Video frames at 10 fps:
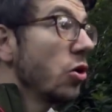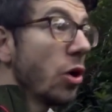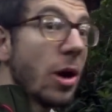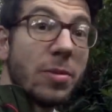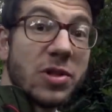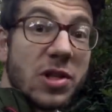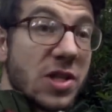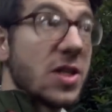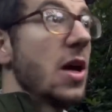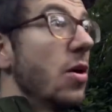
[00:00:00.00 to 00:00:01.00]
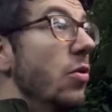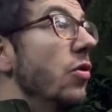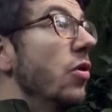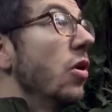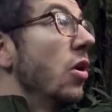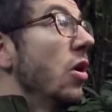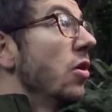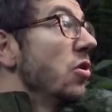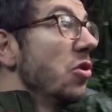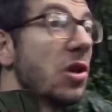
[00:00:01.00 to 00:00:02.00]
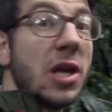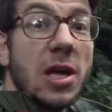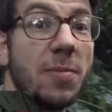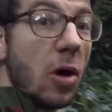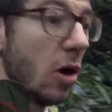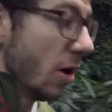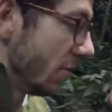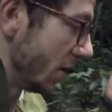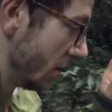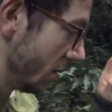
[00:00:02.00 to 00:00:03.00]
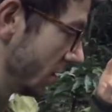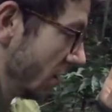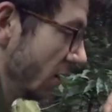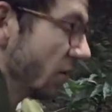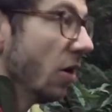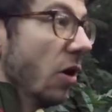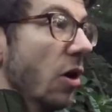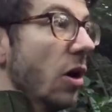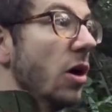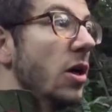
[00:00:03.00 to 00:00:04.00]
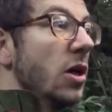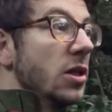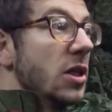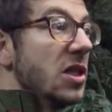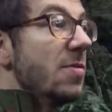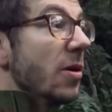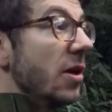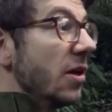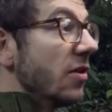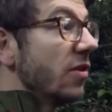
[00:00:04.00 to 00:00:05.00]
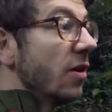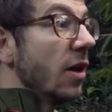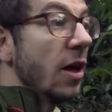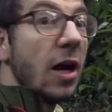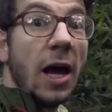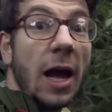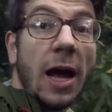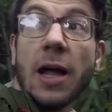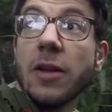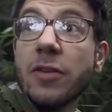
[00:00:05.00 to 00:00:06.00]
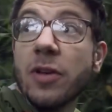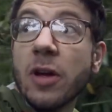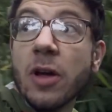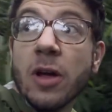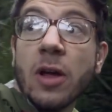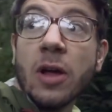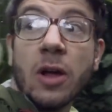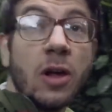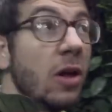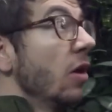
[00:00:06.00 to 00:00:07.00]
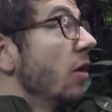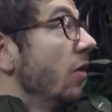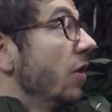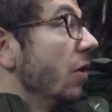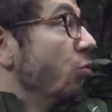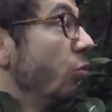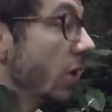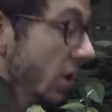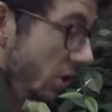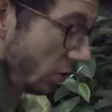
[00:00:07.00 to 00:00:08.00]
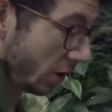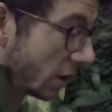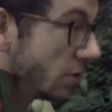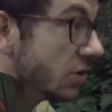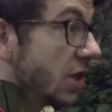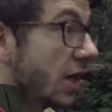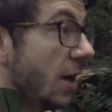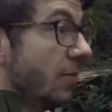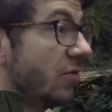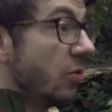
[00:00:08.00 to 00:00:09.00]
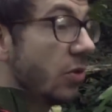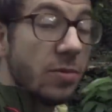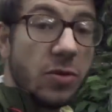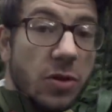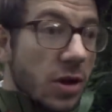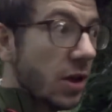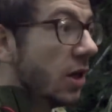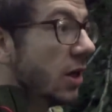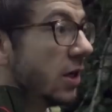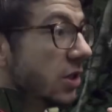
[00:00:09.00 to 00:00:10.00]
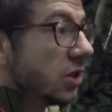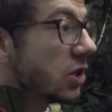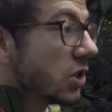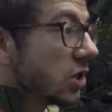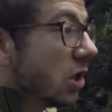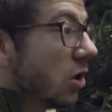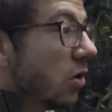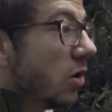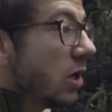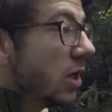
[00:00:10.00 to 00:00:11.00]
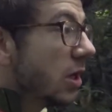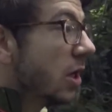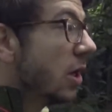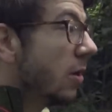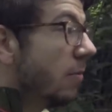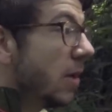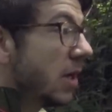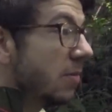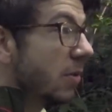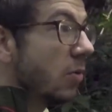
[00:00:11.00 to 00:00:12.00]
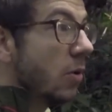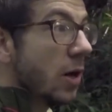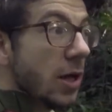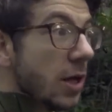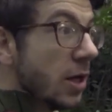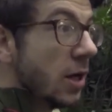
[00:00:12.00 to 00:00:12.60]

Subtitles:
got up to the sound that you can hear behind me, that are titi monkeys, and they're really quite close to camp. So what I'm doing is just slowly making my way